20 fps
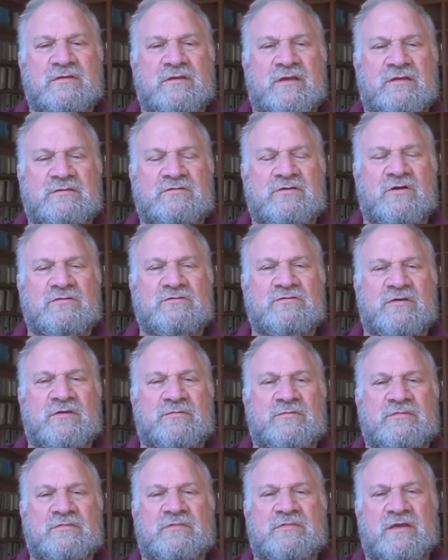I told
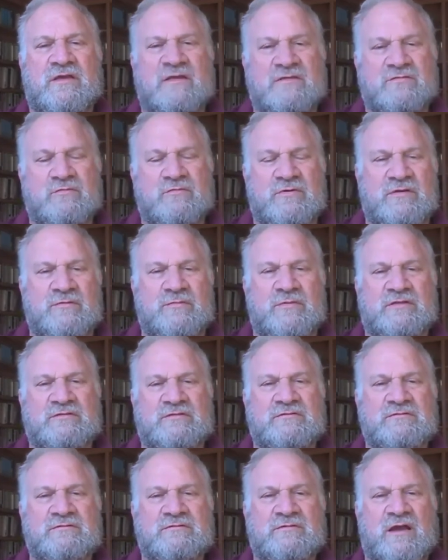some last week
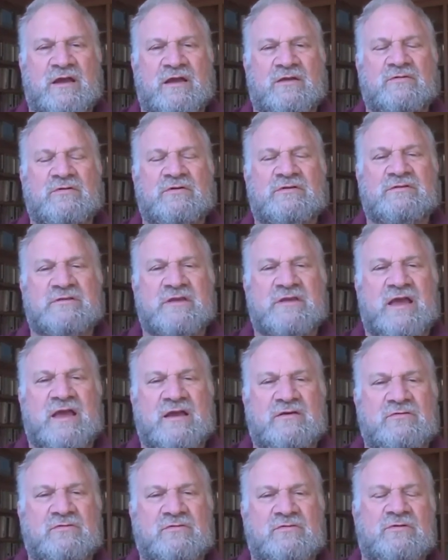about Tara and the
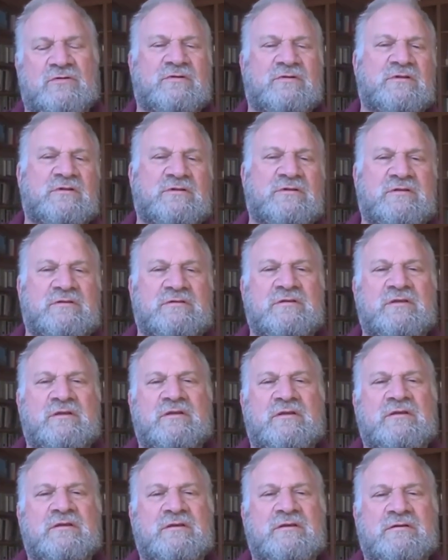Acorn, and
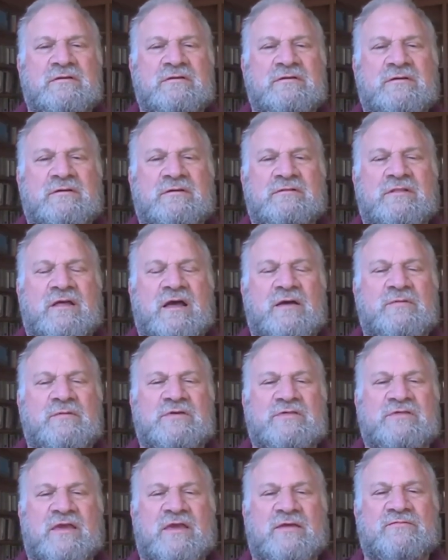a Lama
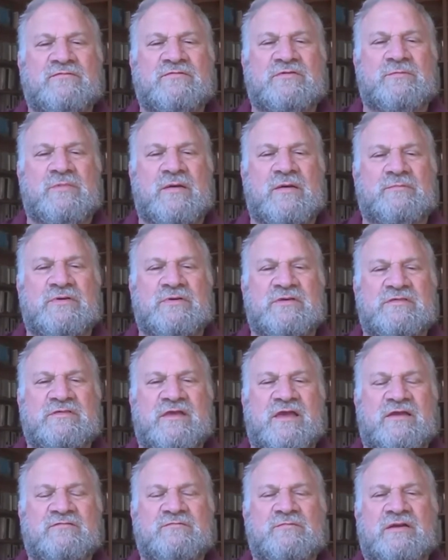escaped from Tibet being
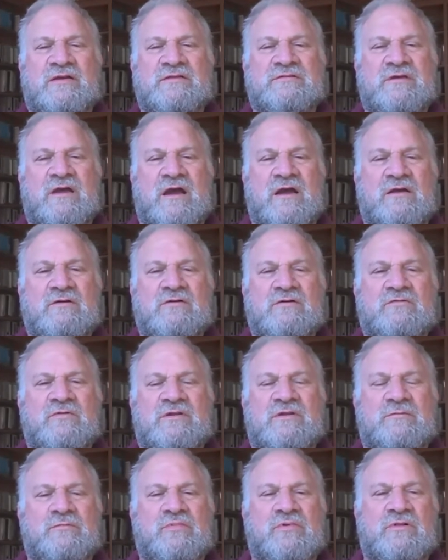saved by Tara
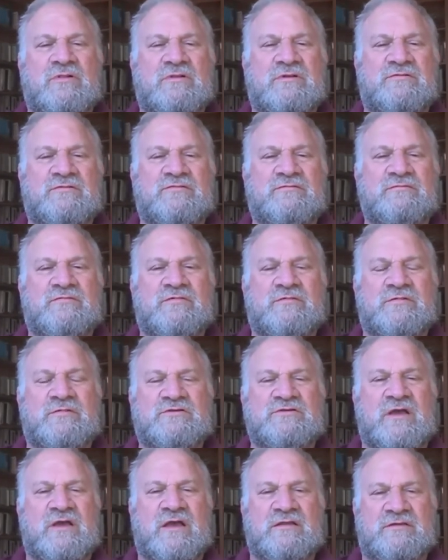when a bullet from the
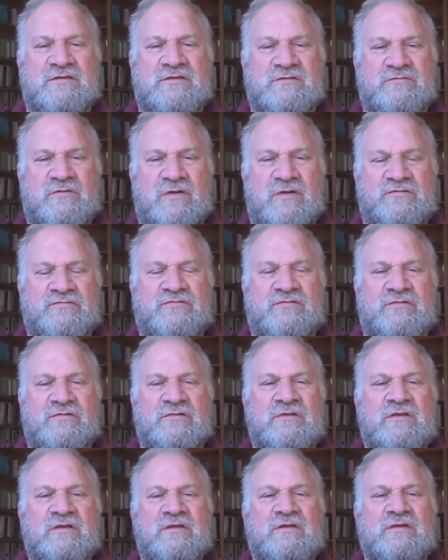Chinese
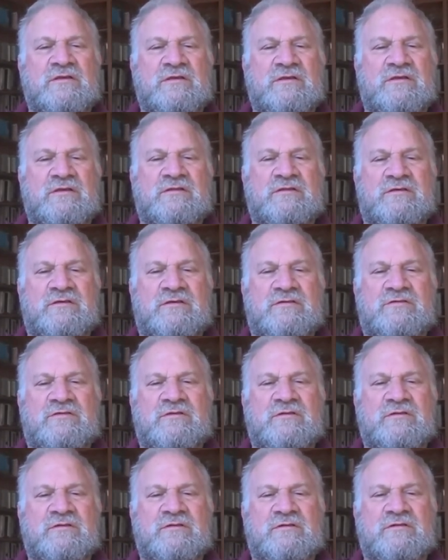rifle hit
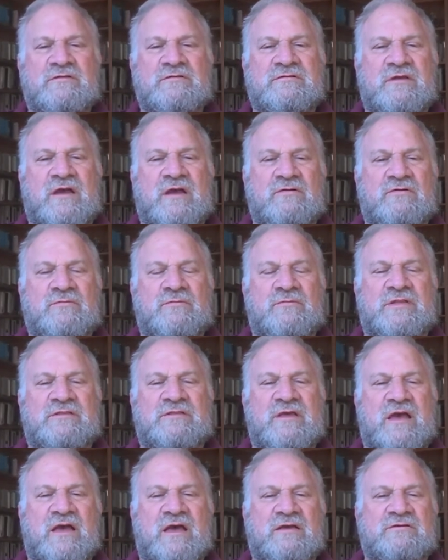his Tara
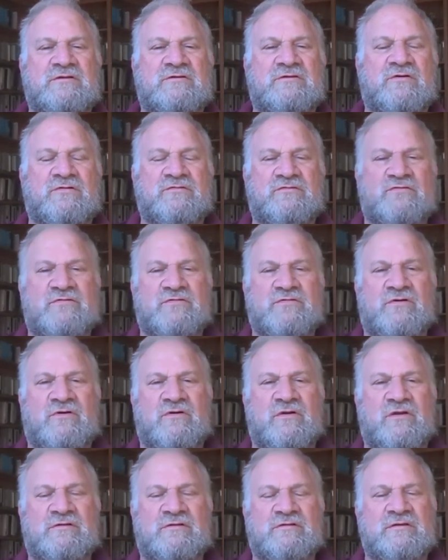medallion over his
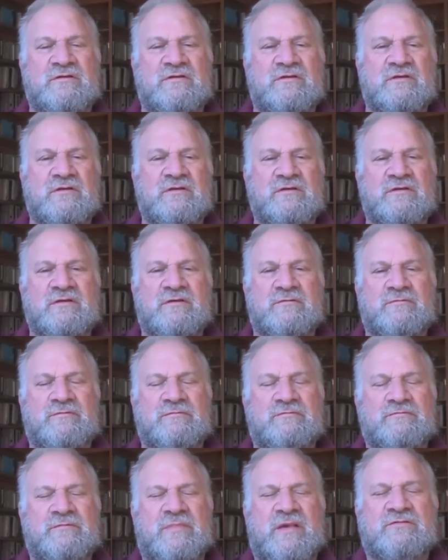heart
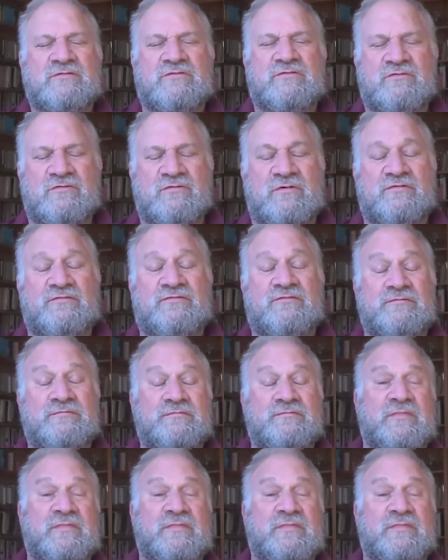and bounced off.